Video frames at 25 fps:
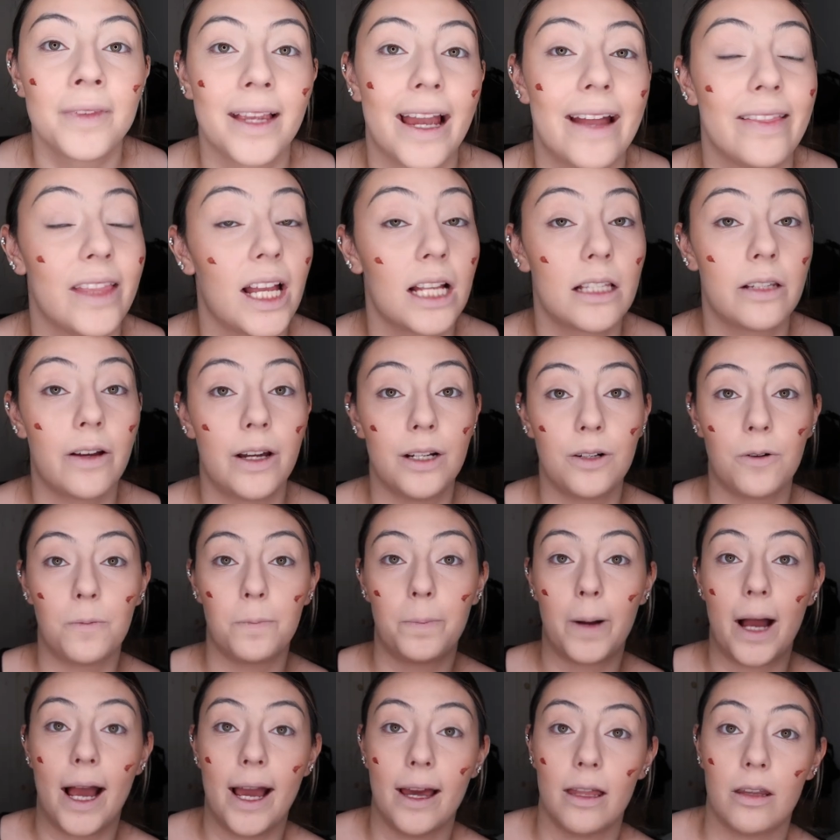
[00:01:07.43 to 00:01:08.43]
And that's how I
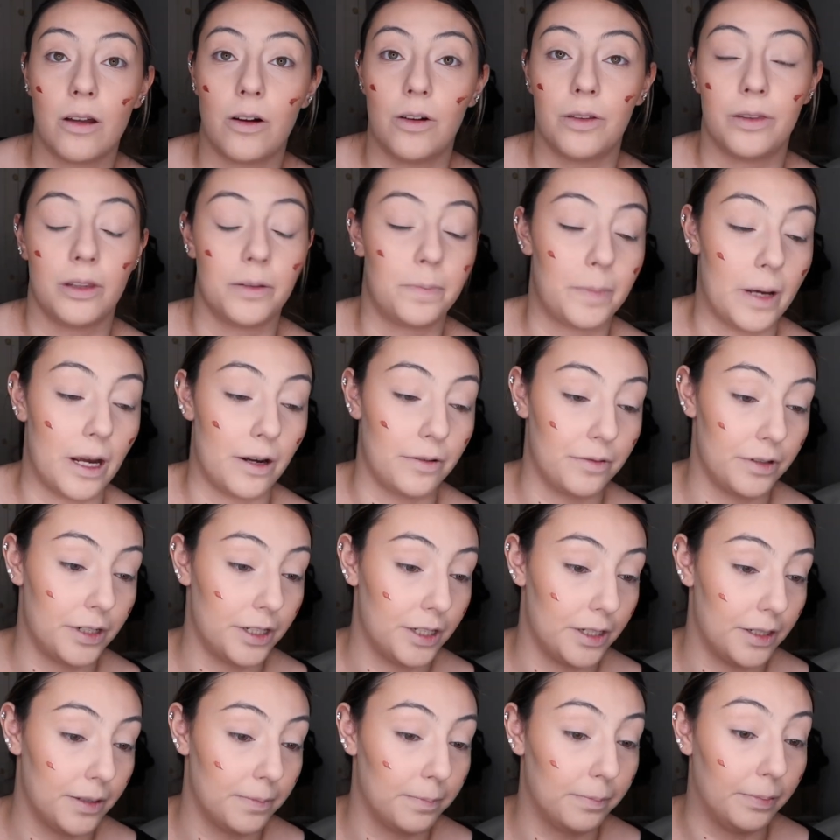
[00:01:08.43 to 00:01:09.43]
don't pile on the
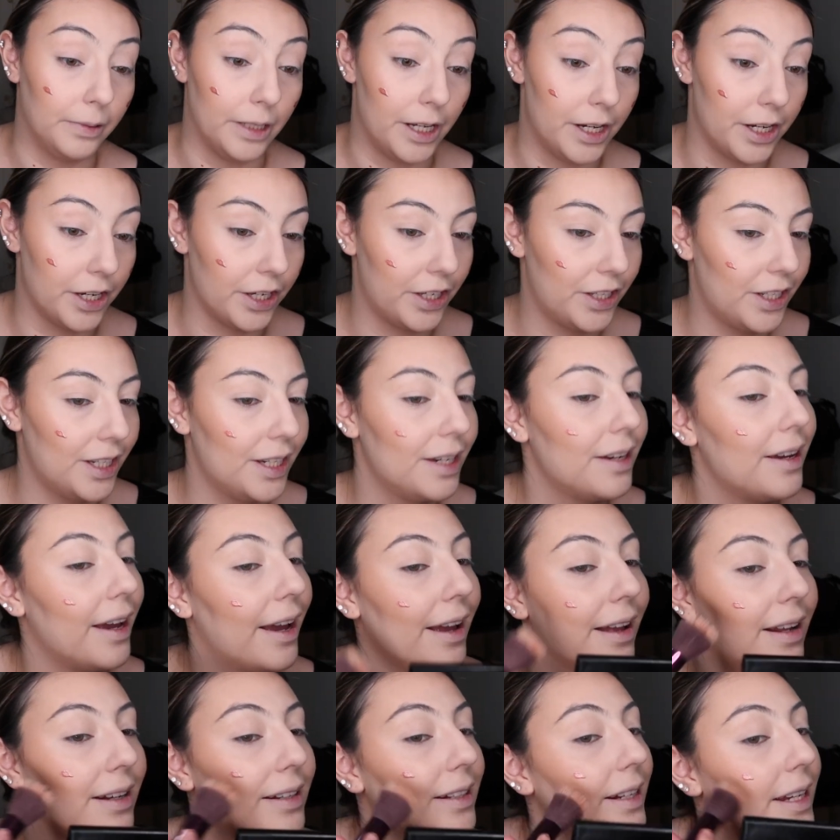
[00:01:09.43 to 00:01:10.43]
powder blush
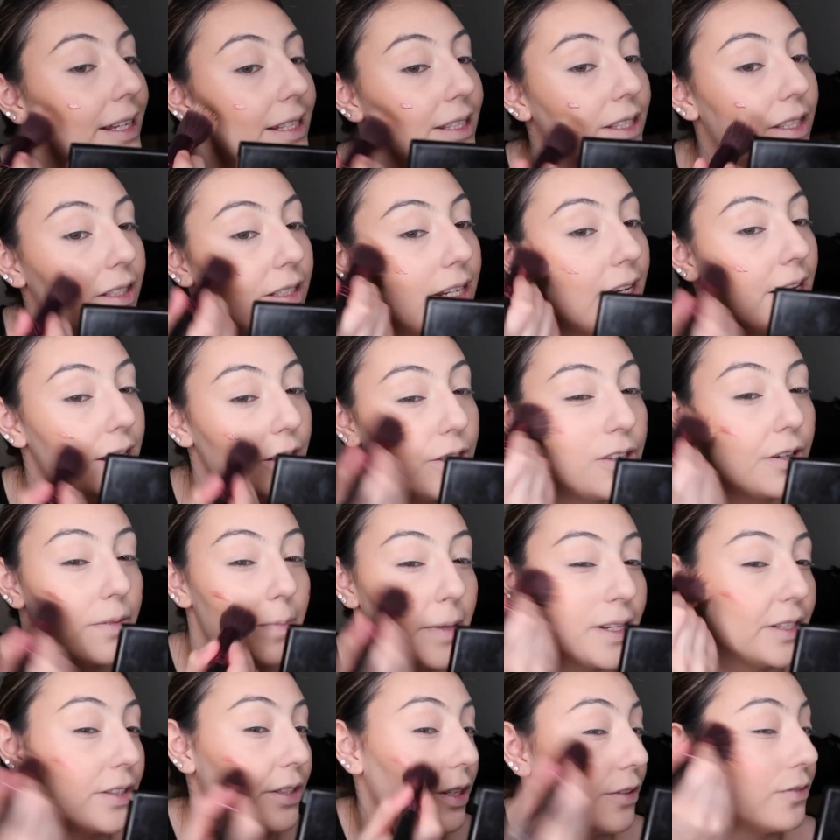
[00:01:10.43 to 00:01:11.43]
and it stays
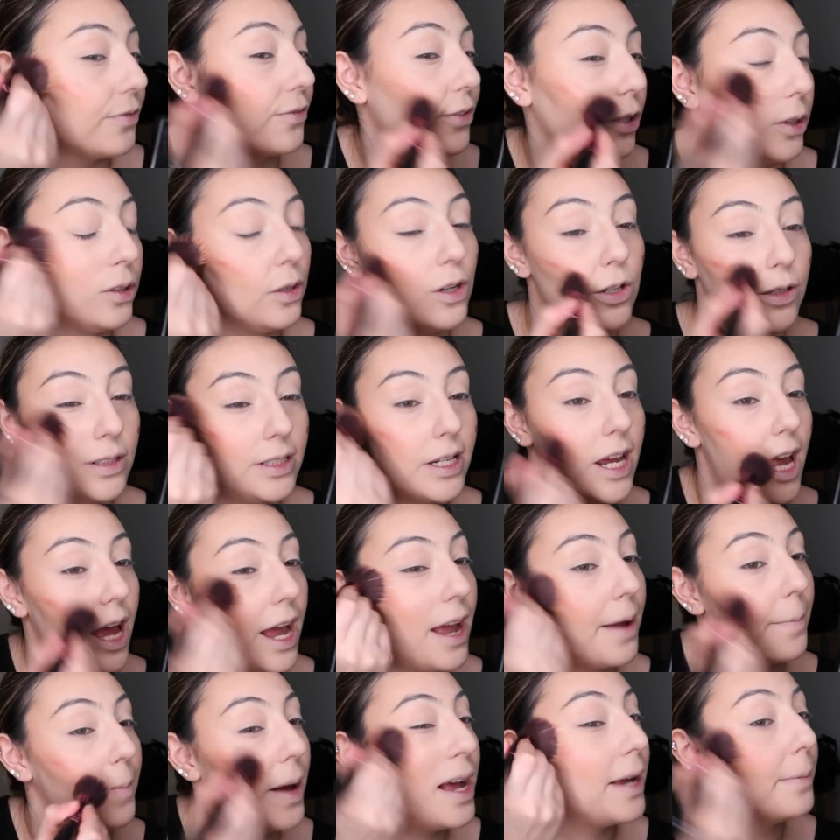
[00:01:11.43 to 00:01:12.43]
on my skin for a long
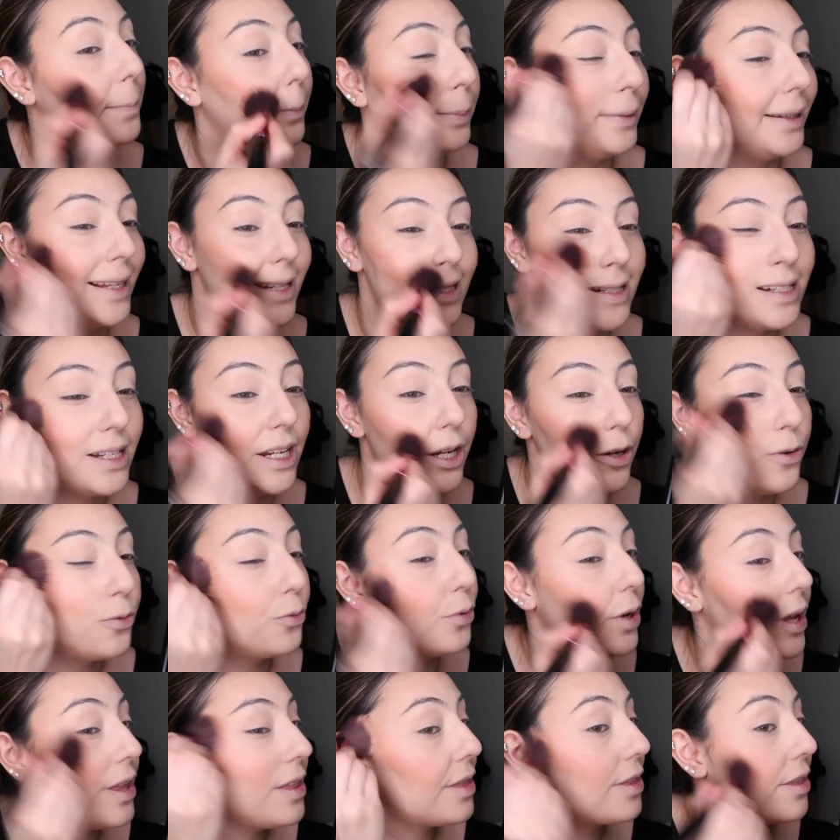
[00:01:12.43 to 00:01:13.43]
time. I blend it
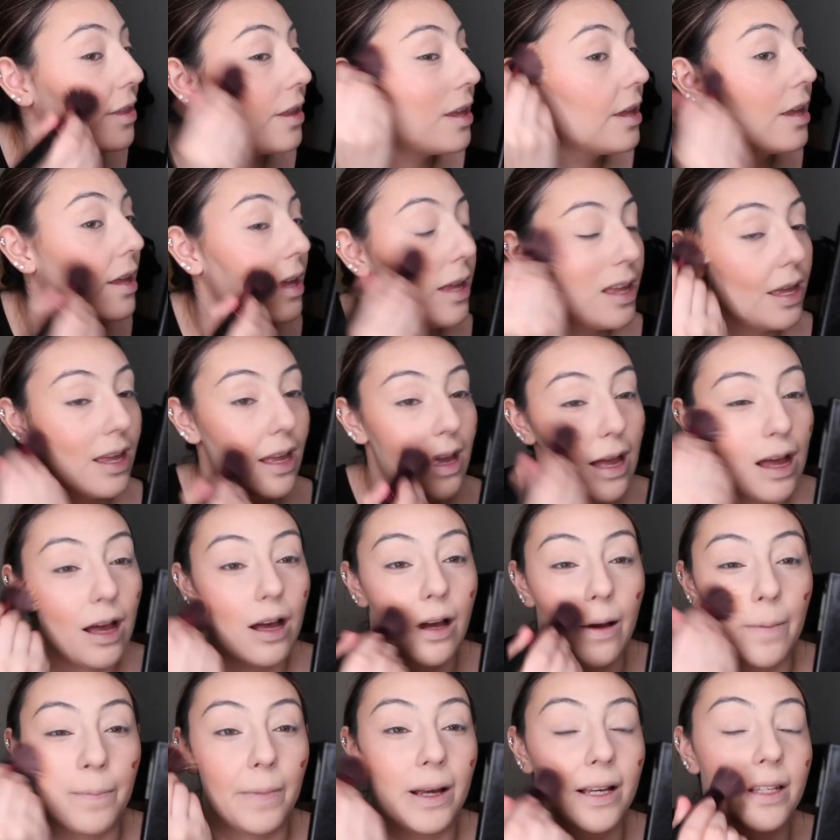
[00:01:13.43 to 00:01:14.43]
with
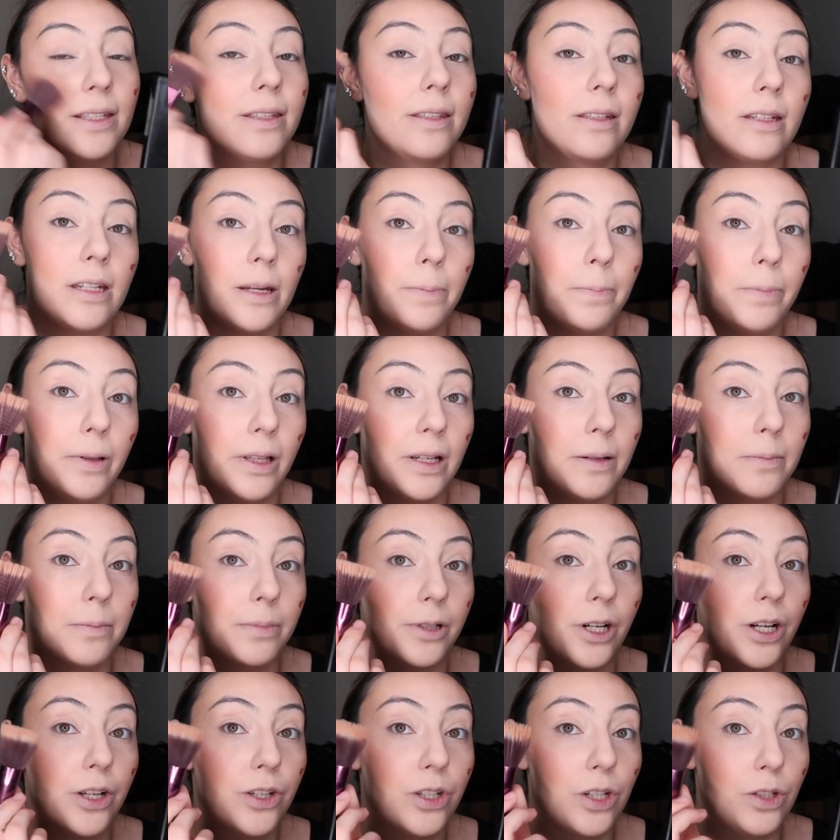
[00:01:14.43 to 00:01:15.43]
a stippling
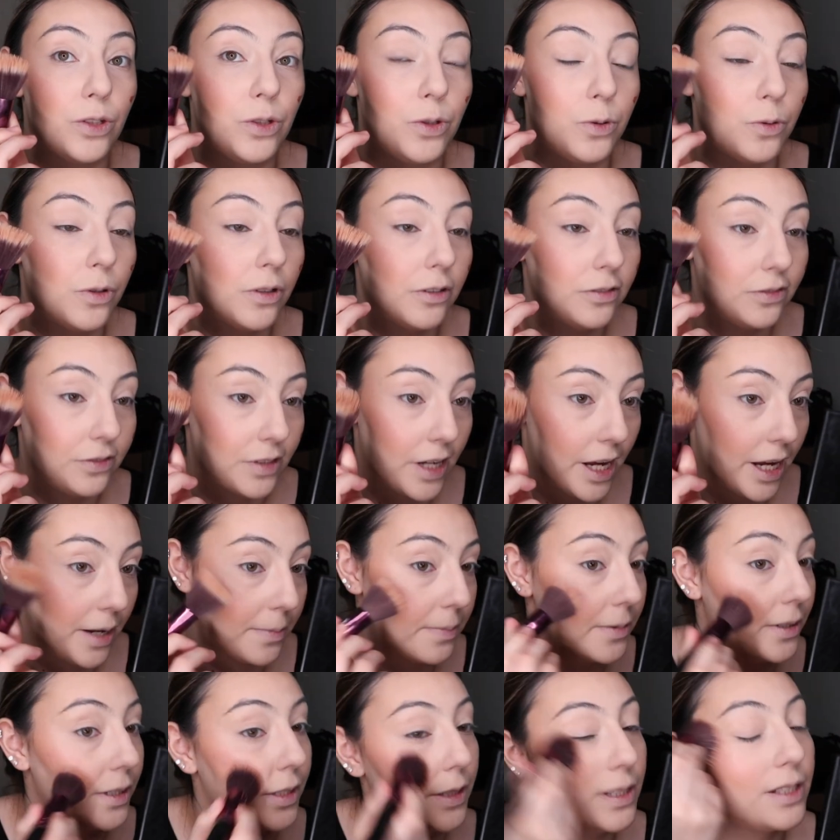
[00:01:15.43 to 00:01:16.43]
brush, a duo
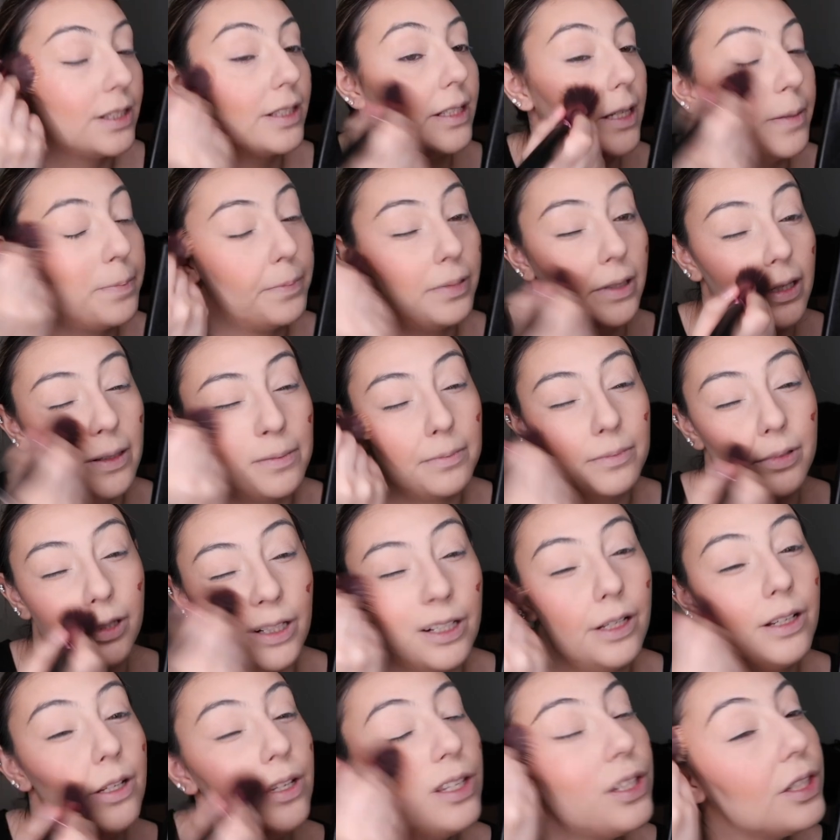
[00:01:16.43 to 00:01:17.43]
fiber stippling
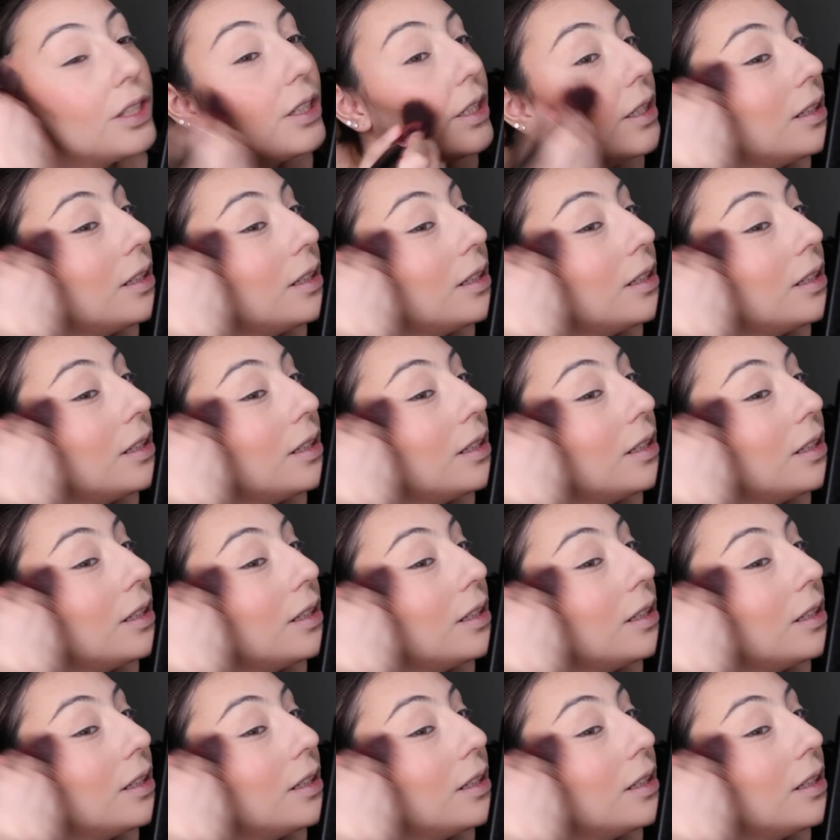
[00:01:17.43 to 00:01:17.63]
brush.